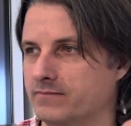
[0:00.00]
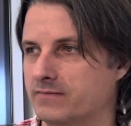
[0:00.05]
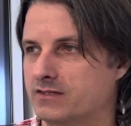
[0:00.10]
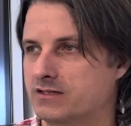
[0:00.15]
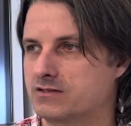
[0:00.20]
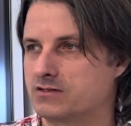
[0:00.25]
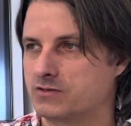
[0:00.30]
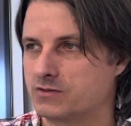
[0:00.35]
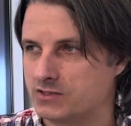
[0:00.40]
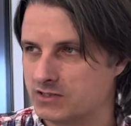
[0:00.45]

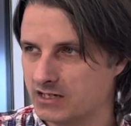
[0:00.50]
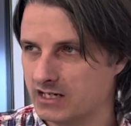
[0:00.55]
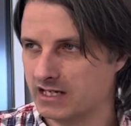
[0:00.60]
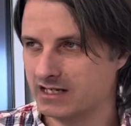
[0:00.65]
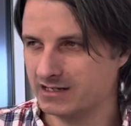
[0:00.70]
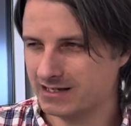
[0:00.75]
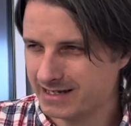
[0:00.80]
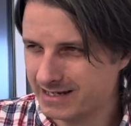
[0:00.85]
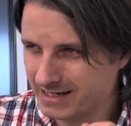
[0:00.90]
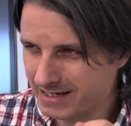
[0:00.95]
So
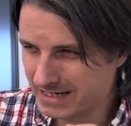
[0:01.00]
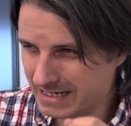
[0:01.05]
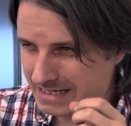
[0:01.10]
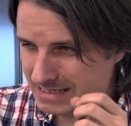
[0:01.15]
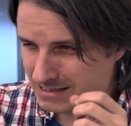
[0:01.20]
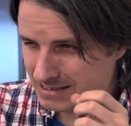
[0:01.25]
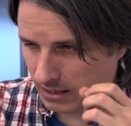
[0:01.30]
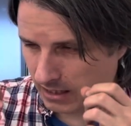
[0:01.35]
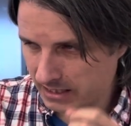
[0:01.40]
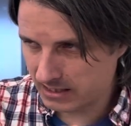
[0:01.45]
it's
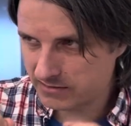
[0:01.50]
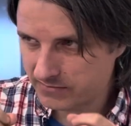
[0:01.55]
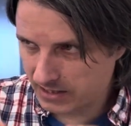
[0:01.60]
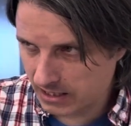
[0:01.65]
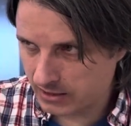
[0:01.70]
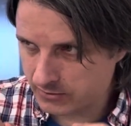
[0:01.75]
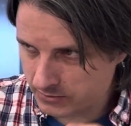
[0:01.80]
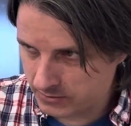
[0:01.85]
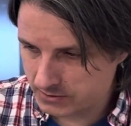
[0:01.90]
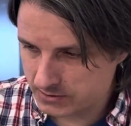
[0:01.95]
kind of
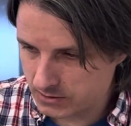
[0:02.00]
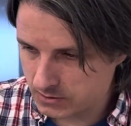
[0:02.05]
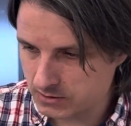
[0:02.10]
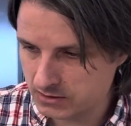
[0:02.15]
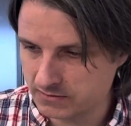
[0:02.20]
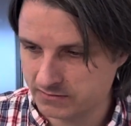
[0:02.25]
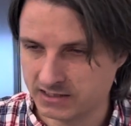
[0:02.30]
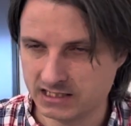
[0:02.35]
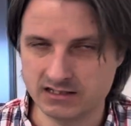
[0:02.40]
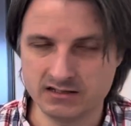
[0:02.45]

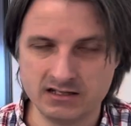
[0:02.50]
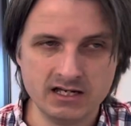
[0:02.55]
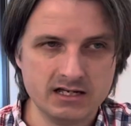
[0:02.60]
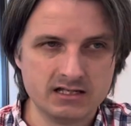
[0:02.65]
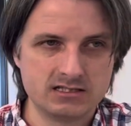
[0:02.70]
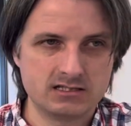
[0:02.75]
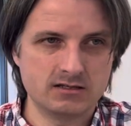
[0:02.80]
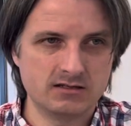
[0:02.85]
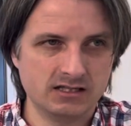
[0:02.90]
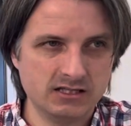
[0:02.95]
counterintuitive that
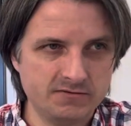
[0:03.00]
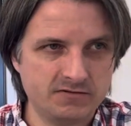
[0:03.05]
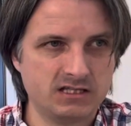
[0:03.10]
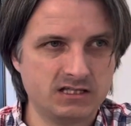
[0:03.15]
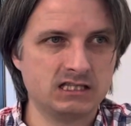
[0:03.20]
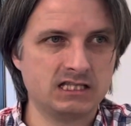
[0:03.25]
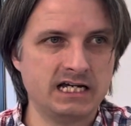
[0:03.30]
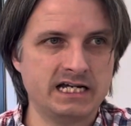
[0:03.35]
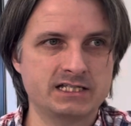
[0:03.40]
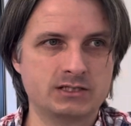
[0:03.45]
to lift the
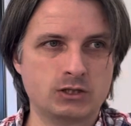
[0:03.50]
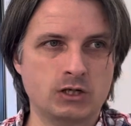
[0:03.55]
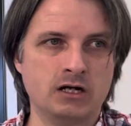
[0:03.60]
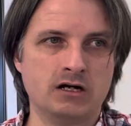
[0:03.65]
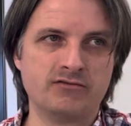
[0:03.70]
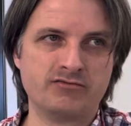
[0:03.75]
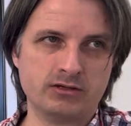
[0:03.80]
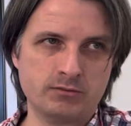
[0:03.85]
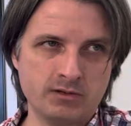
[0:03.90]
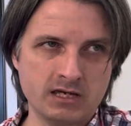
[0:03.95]
lines
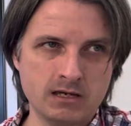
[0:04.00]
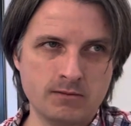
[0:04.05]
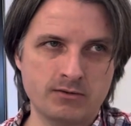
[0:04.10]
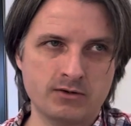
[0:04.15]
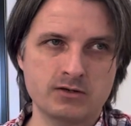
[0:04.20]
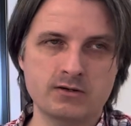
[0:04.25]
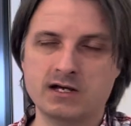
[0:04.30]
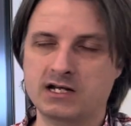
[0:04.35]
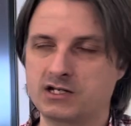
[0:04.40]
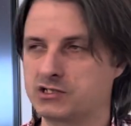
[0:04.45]
off the paper,
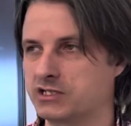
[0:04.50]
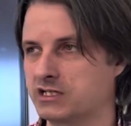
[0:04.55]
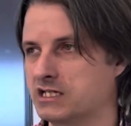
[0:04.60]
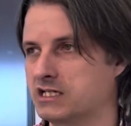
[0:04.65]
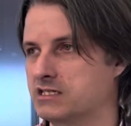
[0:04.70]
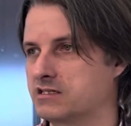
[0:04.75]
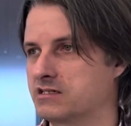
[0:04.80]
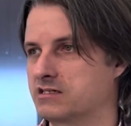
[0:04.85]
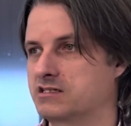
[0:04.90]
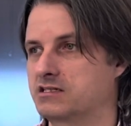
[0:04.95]
you actually
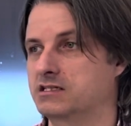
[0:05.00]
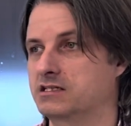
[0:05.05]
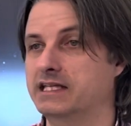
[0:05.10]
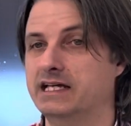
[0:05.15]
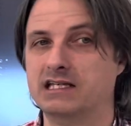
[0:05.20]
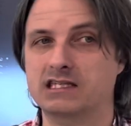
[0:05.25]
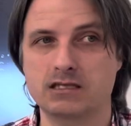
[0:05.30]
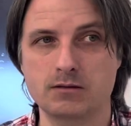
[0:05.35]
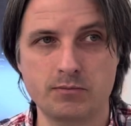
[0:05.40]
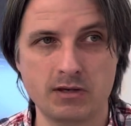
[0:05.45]
need to
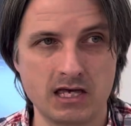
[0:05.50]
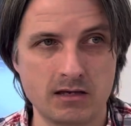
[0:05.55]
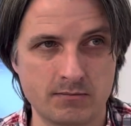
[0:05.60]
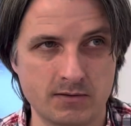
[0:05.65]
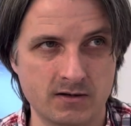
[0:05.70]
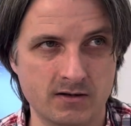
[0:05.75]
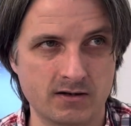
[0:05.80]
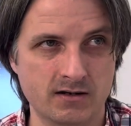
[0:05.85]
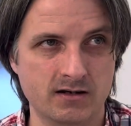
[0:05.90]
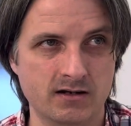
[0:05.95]
select the
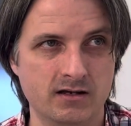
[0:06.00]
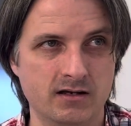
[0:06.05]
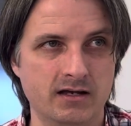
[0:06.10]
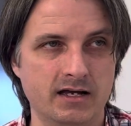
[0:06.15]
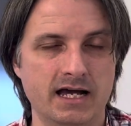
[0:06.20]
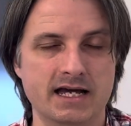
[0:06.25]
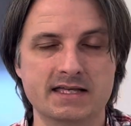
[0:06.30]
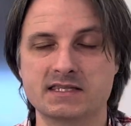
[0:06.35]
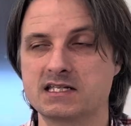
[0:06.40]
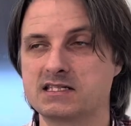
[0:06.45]
paper
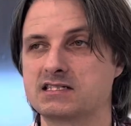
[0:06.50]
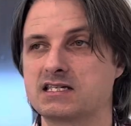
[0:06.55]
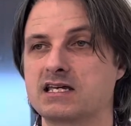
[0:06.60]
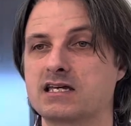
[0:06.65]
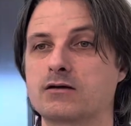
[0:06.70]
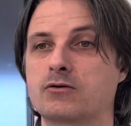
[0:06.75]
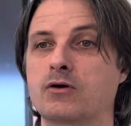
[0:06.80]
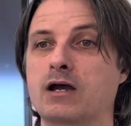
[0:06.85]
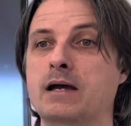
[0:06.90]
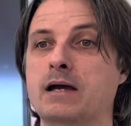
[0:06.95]
and then say
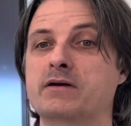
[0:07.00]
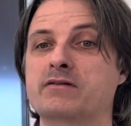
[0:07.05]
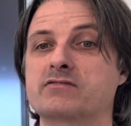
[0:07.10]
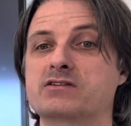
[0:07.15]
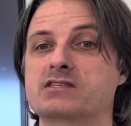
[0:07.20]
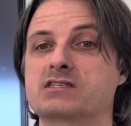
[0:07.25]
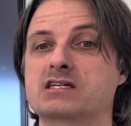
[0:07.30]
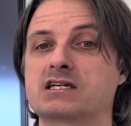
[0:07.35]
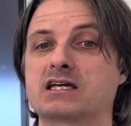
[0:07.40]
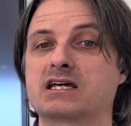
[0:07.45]
grab
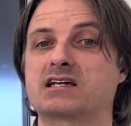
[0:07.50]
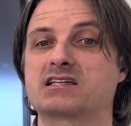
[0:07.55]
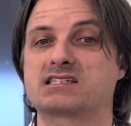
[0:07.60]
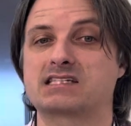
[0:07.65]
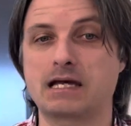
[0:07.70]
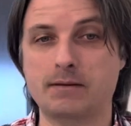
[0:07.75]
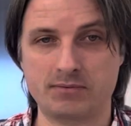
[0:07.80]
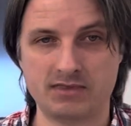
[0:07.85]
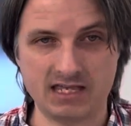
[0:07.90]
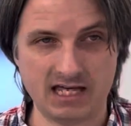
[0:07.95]
everything
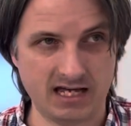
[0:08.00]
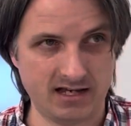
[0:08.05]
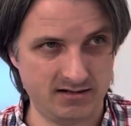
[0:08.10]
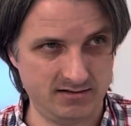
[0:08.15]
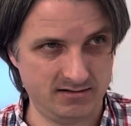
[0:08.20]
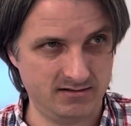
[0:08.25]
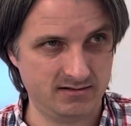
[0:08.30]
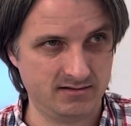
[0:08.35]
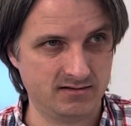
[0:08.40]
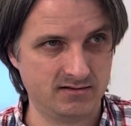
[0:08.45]
except that.
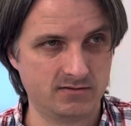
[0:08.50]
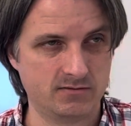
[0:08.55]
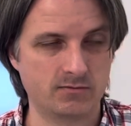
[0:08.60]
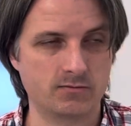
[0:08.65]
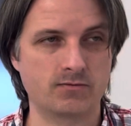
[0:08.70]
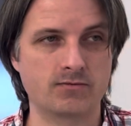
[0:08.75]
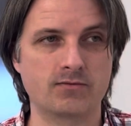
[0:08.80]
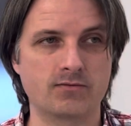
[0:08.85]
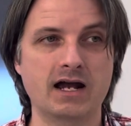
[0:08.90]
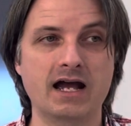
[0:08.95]

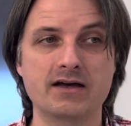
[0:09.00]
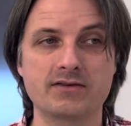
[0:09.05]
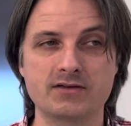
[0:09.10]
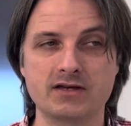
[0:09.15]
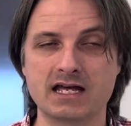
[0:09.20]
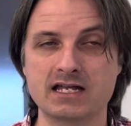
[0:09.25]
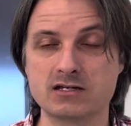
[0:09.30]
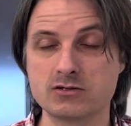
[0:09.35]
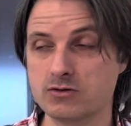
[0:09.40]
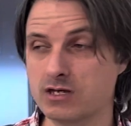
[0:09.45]

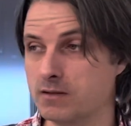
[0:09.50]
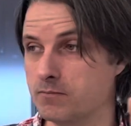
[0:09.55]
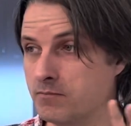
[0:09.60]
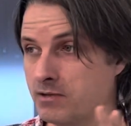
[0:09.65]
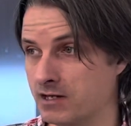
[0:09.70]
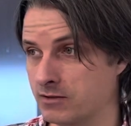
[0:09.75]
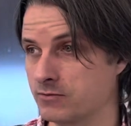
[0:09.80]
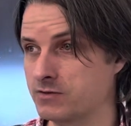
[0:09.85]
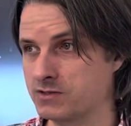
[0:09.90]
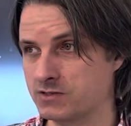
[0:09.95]
And you get
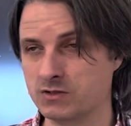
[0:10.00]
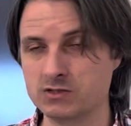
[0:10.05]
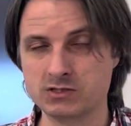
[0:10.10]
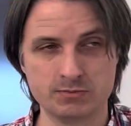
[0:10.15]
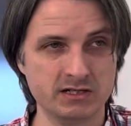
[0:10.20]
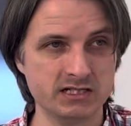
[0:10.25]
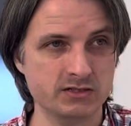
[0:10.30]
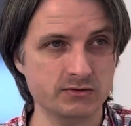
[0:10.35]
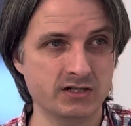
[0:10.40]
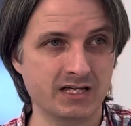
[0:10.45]
better results
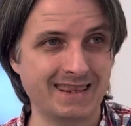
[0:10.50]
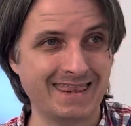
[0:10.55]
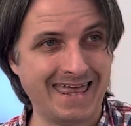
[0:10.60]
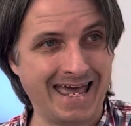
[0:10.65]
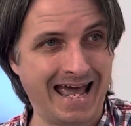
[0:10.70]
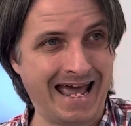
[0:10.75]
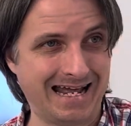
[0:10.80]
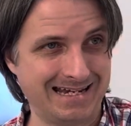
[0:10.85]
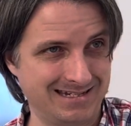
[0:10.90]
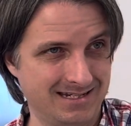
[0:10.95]
by doing
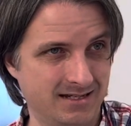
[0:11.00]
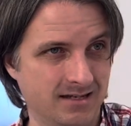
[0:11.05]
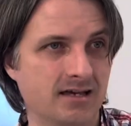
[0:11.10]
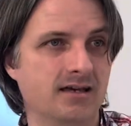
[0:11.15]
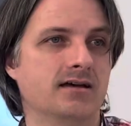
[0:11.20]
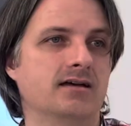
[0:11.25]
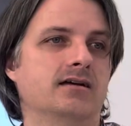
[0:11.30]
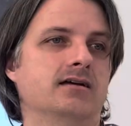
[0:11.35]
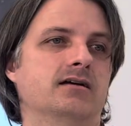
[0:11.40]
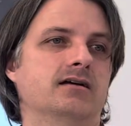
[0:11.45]
that
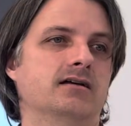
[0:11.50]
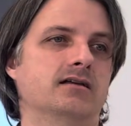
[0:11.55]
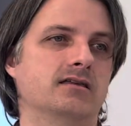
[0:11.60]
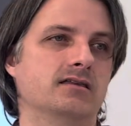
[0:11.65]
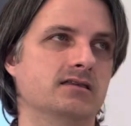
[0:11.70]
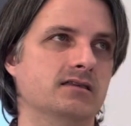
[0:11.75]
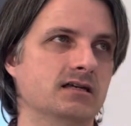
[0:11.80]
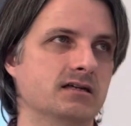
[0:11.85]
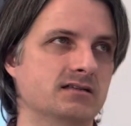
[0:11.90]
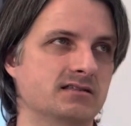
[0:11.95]

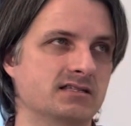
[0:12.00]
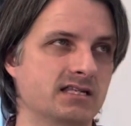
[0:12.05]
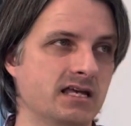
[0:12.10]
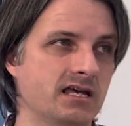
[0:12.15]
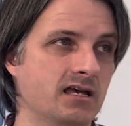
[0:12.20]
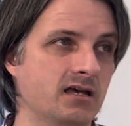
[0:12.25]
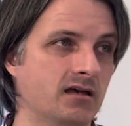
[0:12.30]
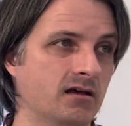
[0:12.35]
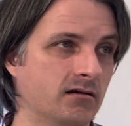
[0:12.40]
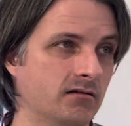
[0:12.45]
than
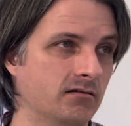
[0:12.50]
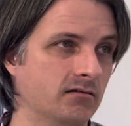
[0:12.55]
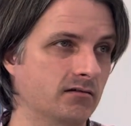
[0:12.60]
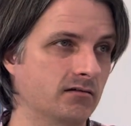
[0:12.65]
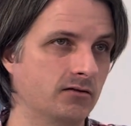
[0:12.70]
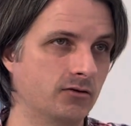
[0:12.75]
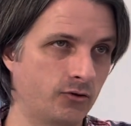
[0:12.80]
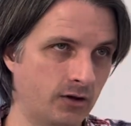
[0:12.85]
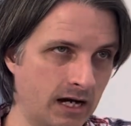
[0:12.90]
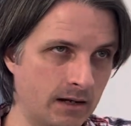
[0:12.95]
saying
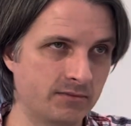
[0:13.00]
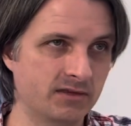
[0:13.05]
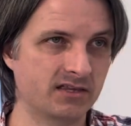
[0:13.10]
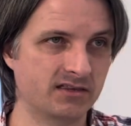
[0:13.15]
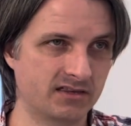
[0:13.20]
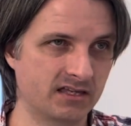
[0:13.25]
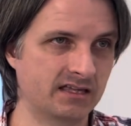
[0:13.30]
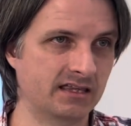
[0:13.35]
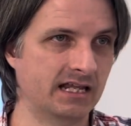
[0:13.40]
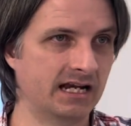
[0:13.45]
grab the
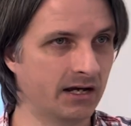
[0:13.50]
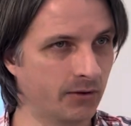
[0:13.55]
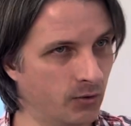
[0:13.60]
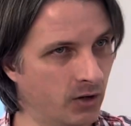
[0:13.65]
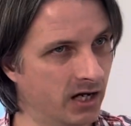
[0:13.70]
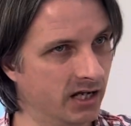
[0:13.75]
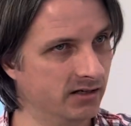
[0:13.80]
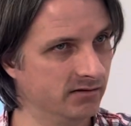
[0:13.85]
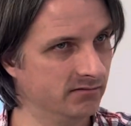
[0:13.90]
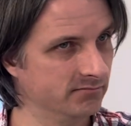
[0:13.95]
thing that I want.